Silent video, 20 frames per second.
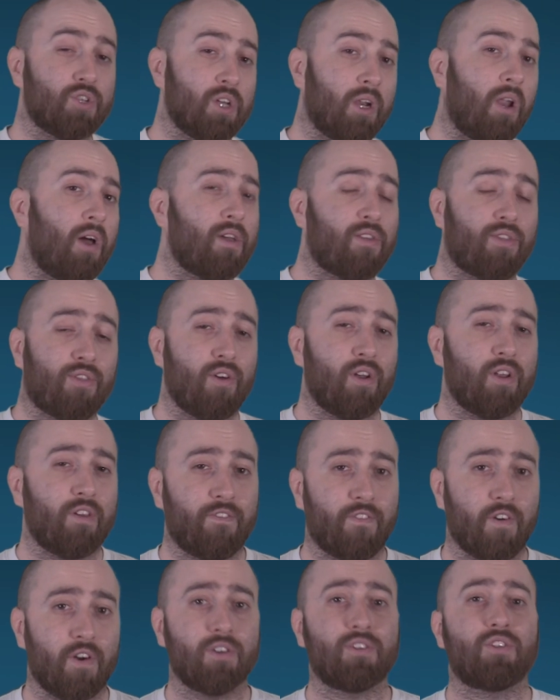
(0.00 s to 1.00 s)
July
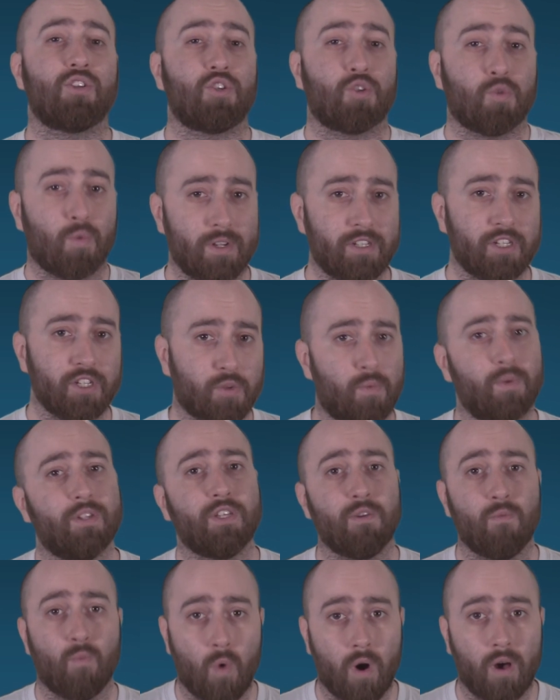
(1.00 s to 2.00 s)
31st,
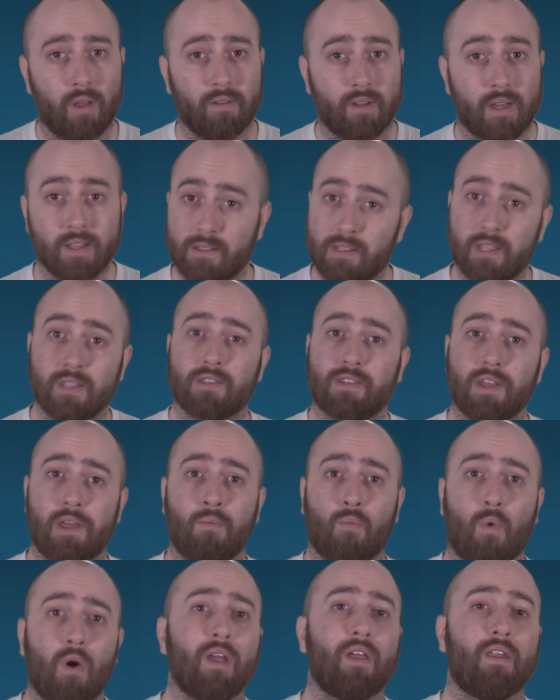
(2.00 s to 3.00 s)
2021, and since
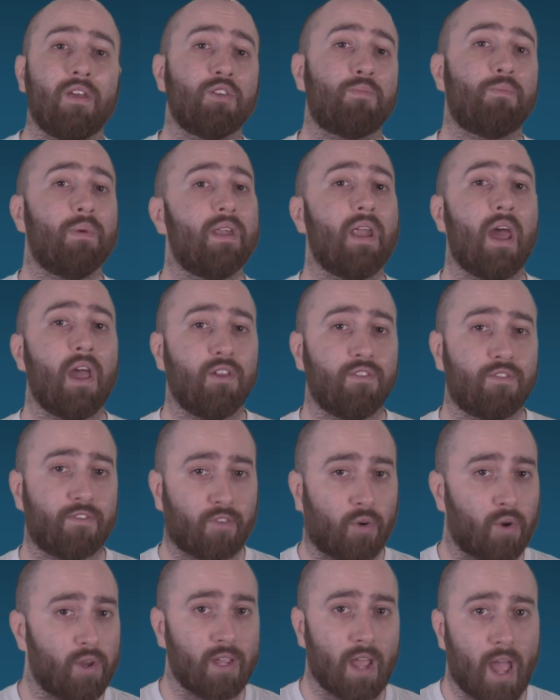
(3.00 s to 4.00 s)
then Wyatt has been a
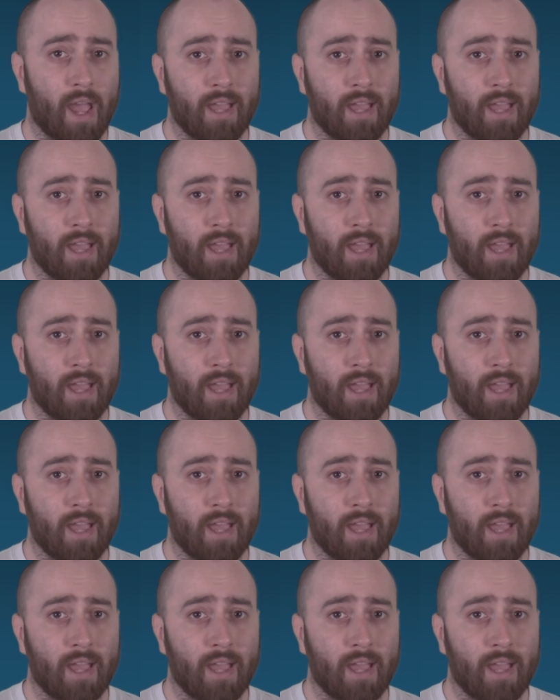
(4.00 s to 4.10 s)
free